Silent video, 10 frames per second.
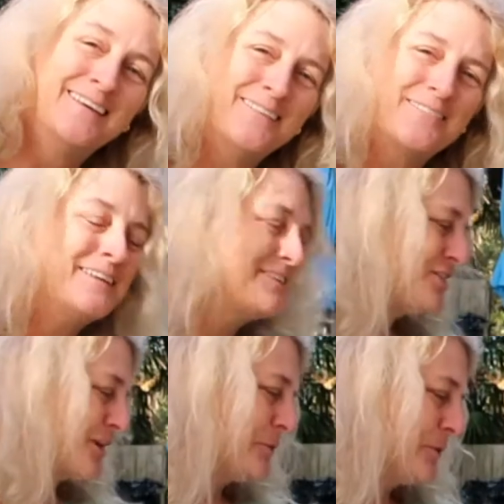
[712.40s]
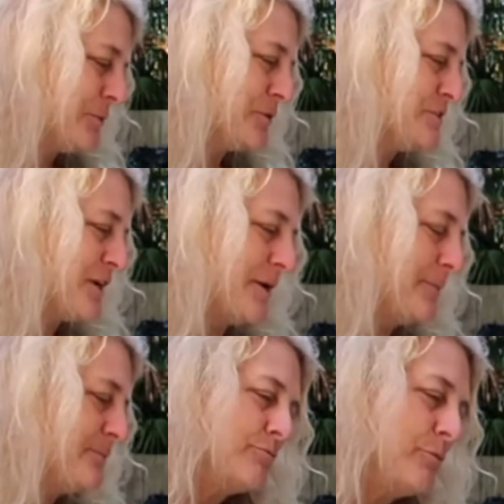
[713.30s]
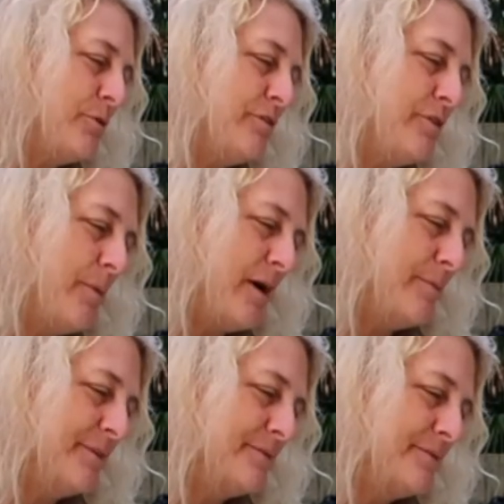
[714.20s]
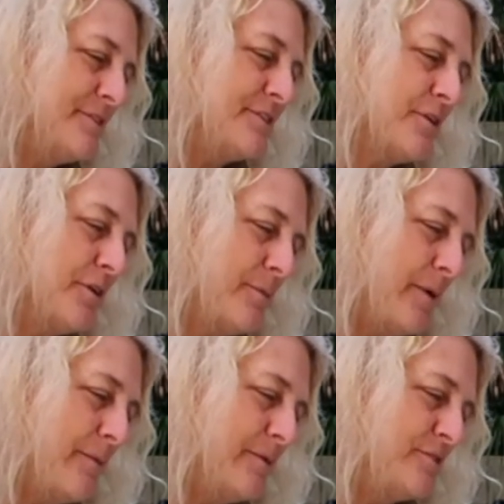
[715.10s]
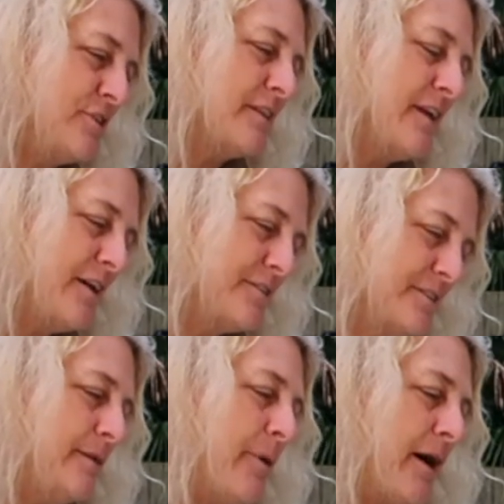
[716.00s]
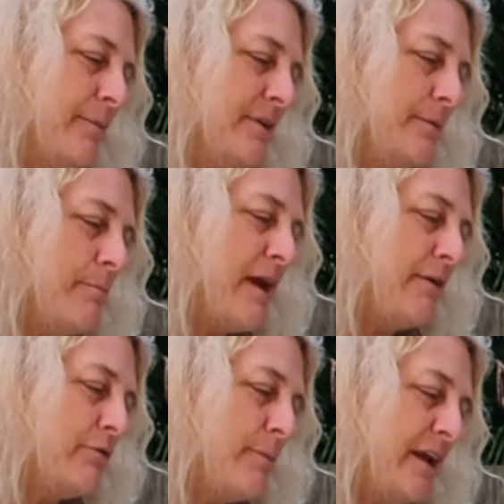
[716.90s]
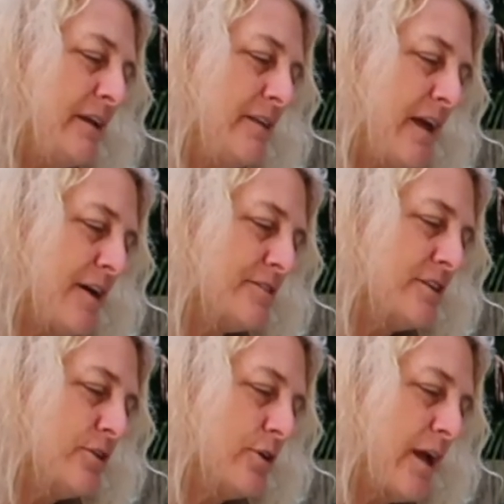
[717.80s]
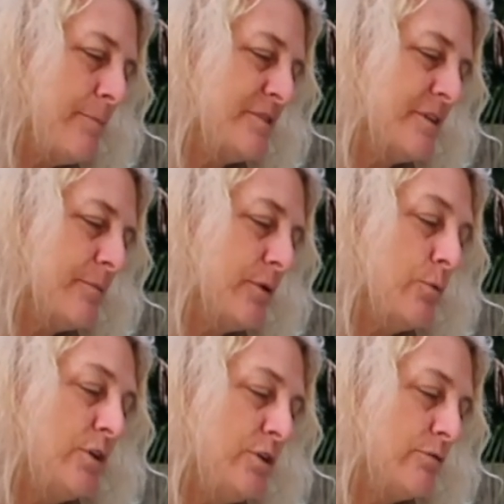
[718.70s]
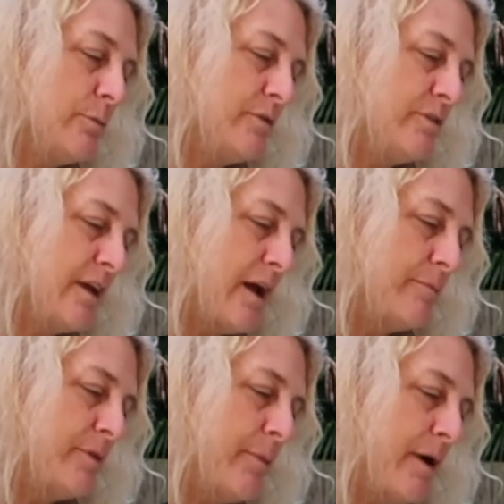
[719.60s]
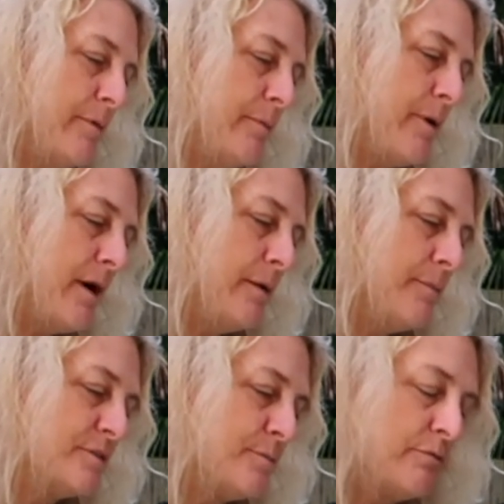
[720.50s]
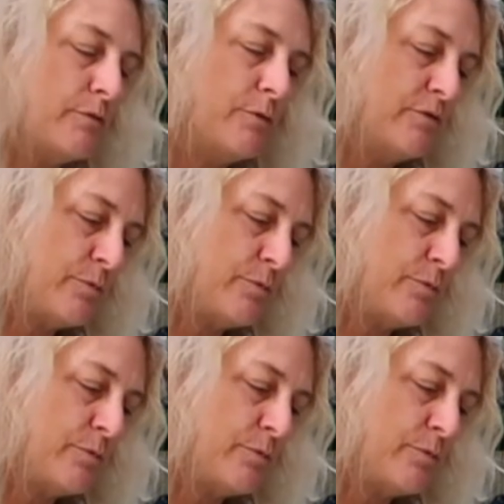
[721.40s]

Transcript: I'm going to check one more time. Remove the bobbin. Discard the bobbin. Check the housing. The bobbin may remain in the housing or cap assembly when you remove the cap. The bobbin body must be removed